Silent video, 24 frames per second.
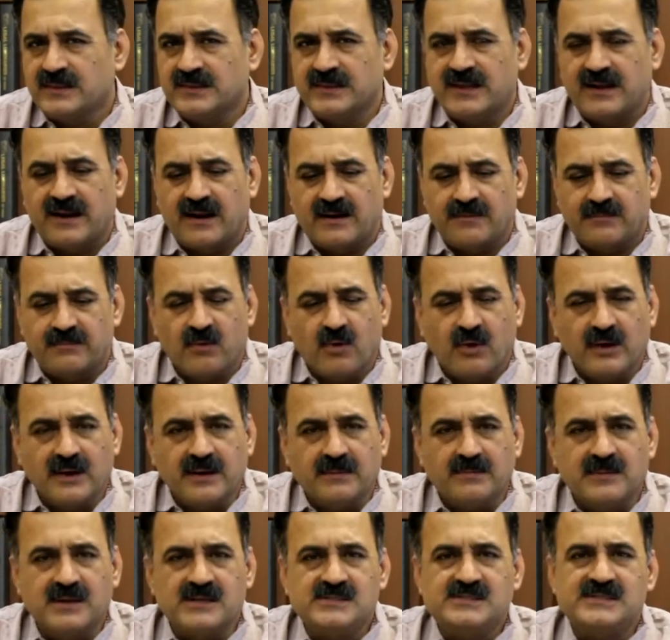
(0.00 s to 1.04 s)
Well, there are
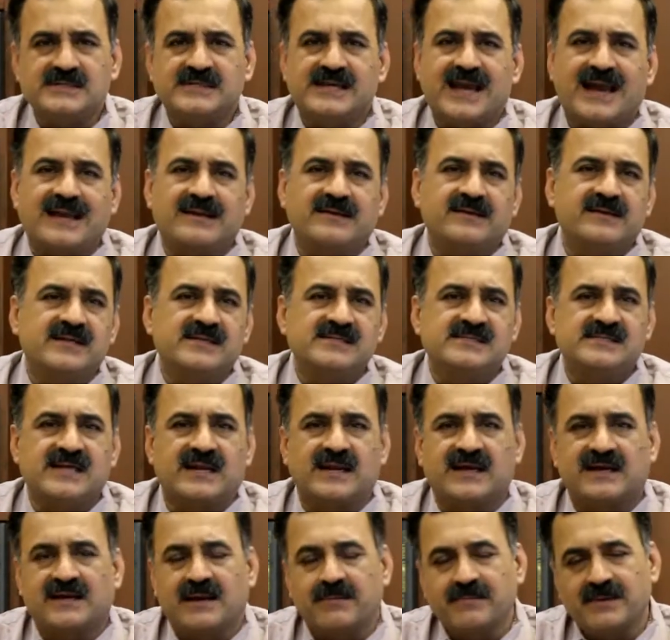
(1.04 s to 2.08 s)
more emerging
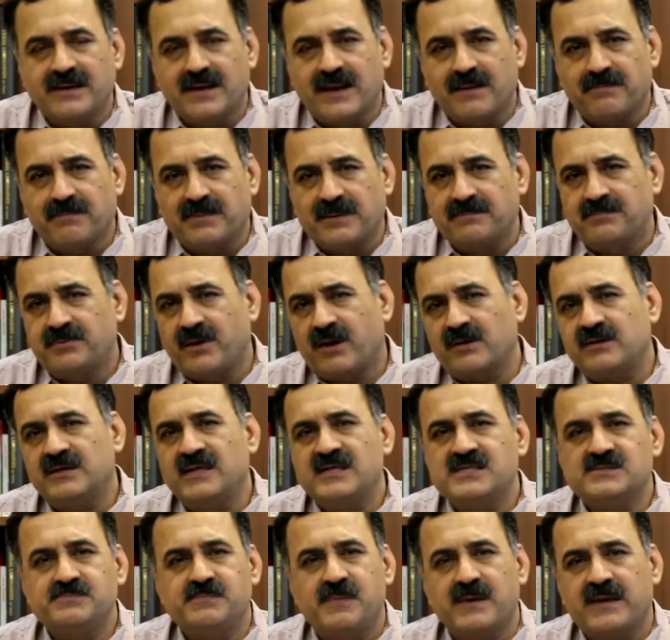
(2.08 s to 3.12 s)
categories that are coming up, but
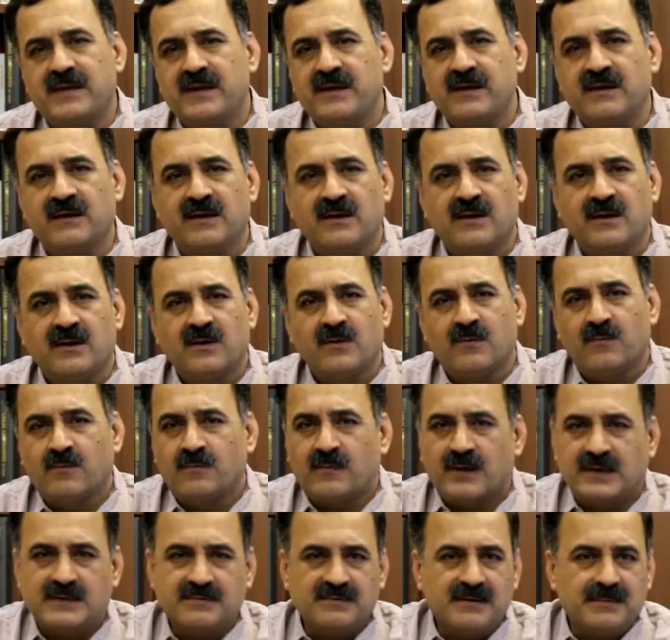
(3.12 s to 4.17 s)
broadly speaking,
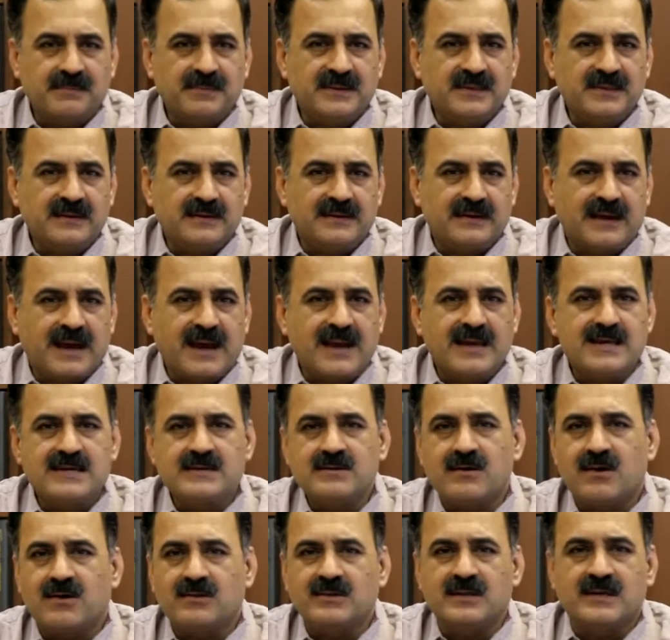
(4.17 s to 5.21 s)
whatever be the
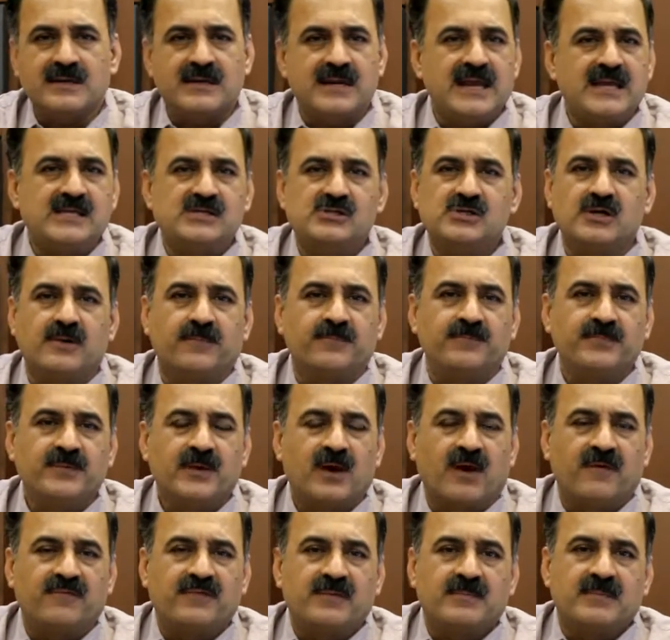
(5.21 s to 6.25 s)
kind or the nature
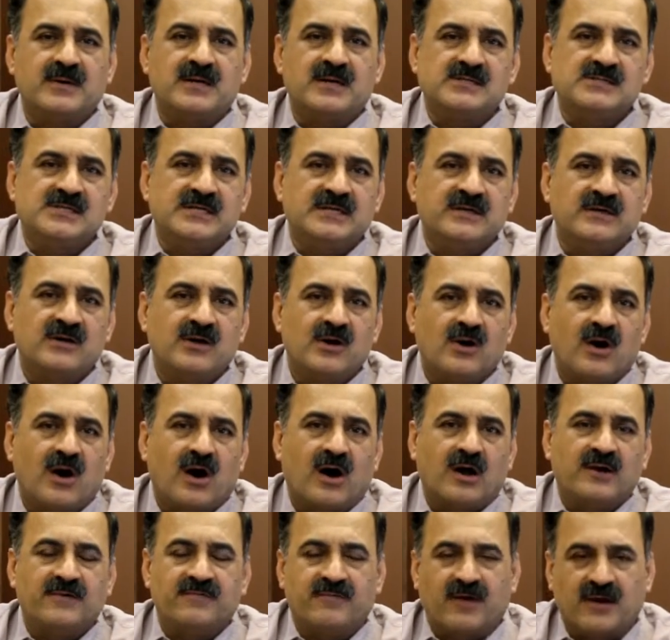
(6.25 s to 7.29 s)
of emerging
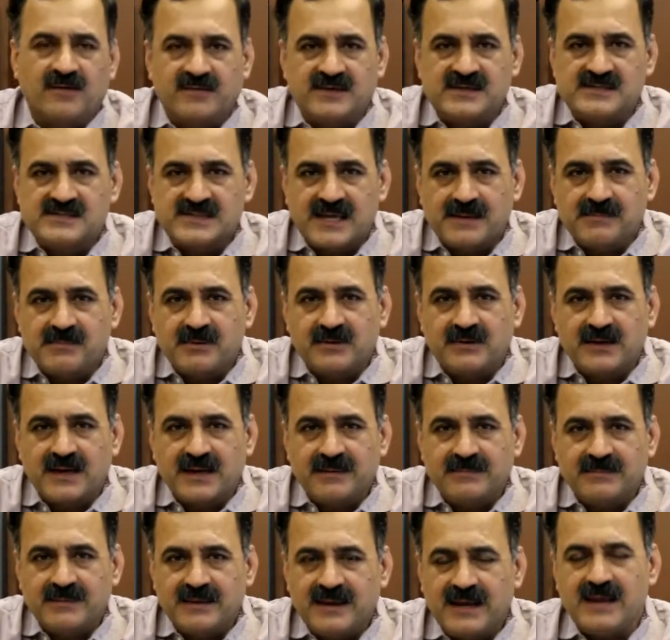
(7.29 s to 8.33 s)
or evolving
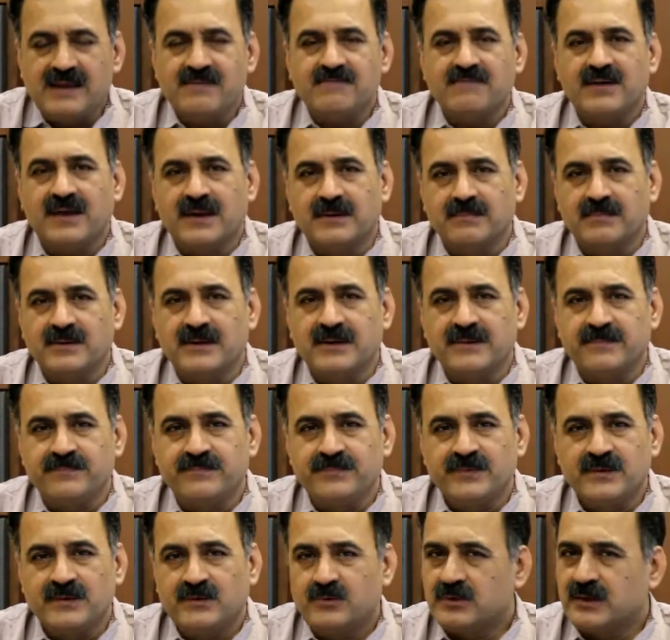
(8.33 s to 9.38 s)
cybercrime,
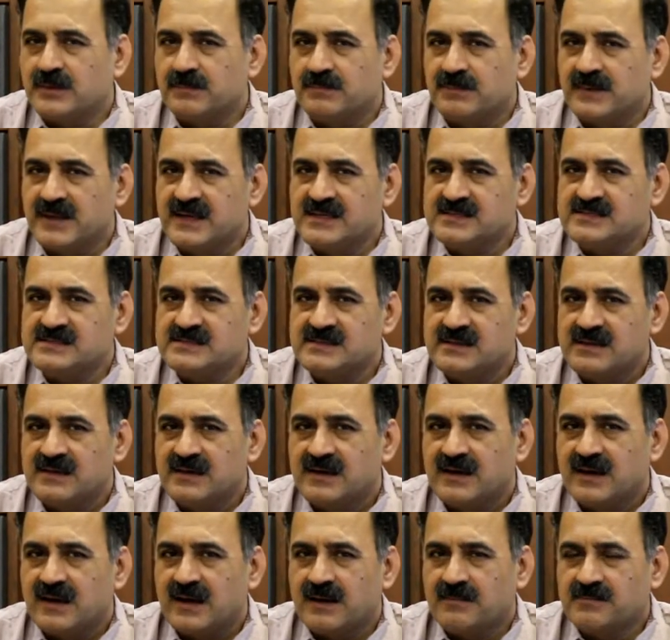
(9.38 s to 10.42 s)
invariably you can place
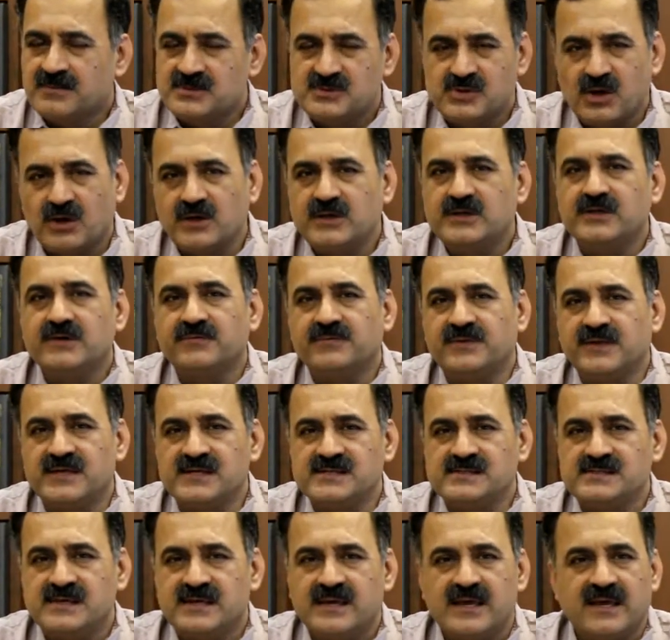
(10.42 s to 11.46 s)
a majority of
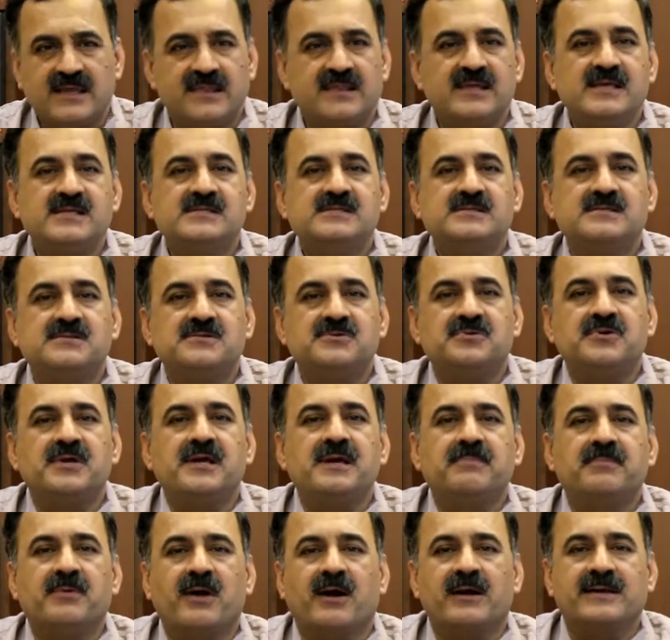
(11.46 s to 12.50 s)
these in these
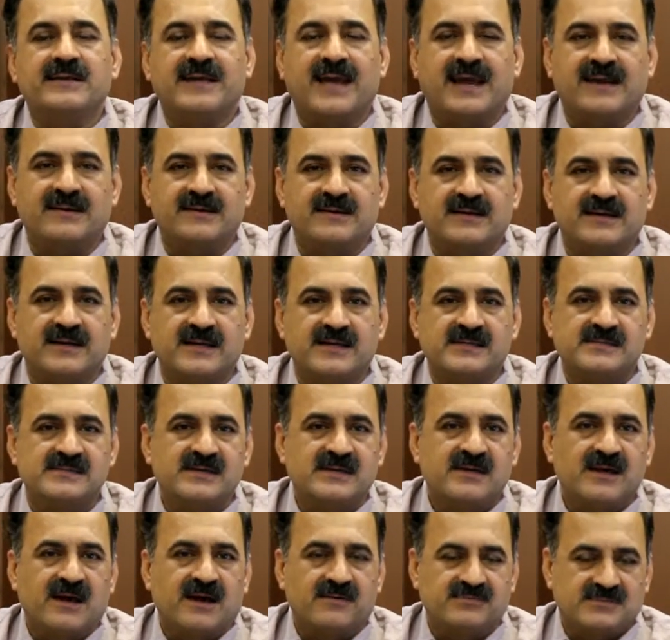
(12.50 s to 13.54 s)
3 broad
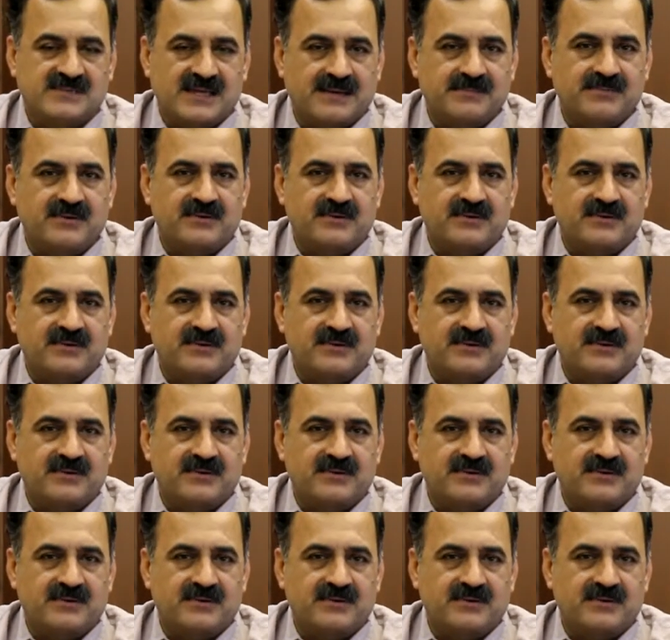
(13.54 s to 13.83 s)
categories of